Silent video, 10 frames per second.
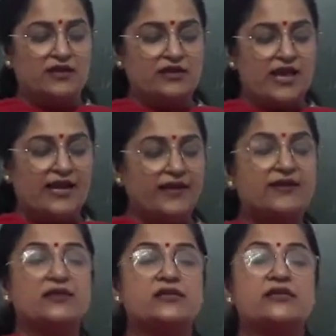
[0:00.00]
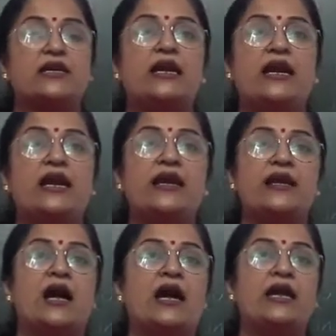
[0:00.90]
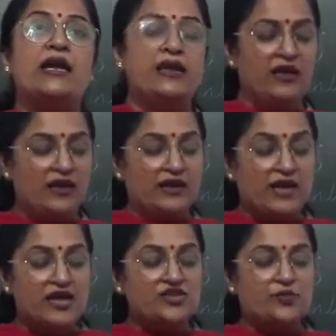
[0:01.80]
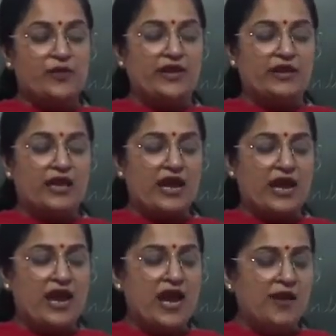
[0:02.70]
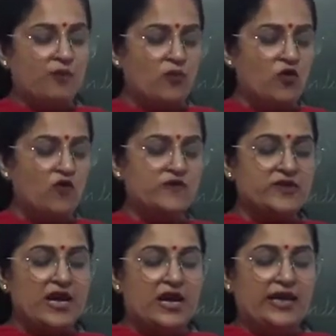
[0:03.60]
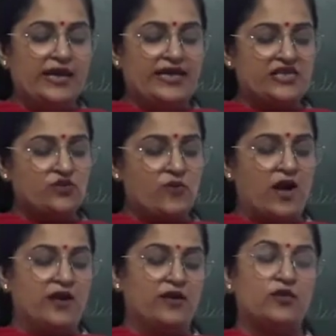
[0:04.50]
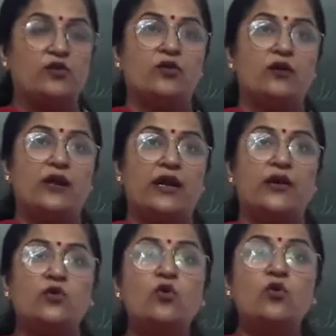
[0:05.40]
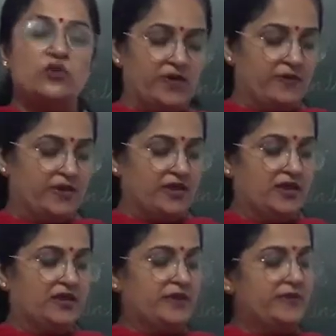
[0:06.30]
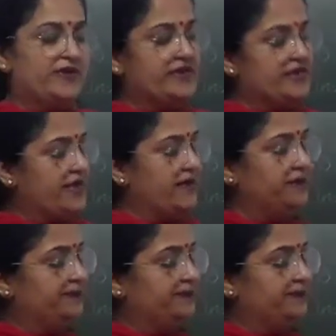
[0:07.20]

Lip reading: enters India in Kashmir and moves eastward into Tibet. Tibet is there.